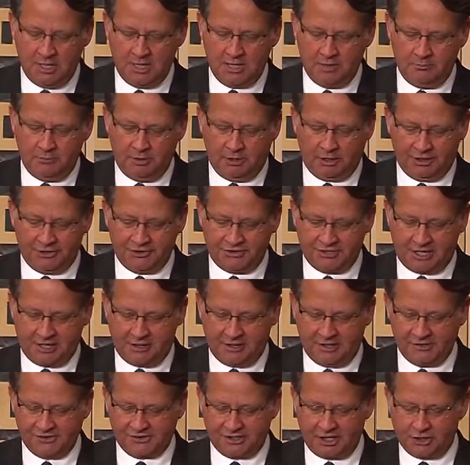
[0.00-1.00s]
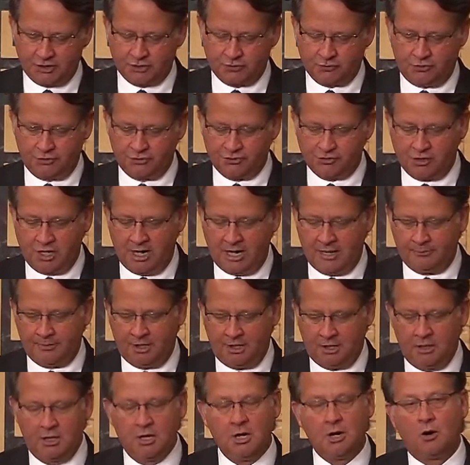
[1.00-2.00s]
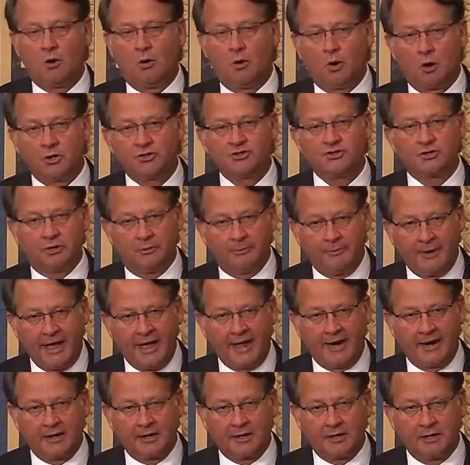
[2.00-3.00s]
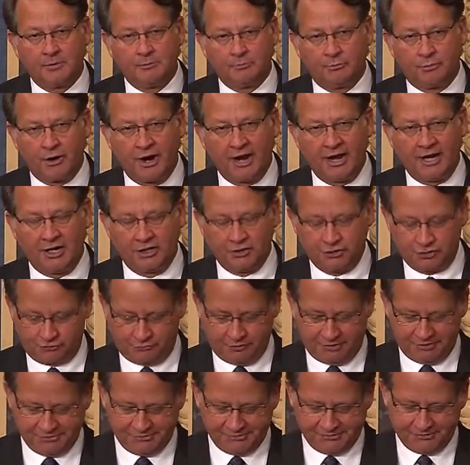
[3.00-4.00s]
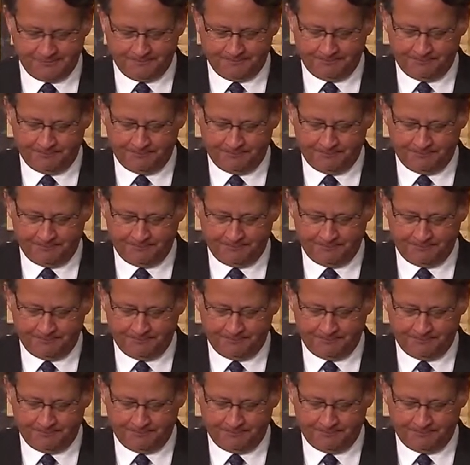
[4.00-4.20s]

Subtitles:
military sexual trauma, or traumatic brain injuries.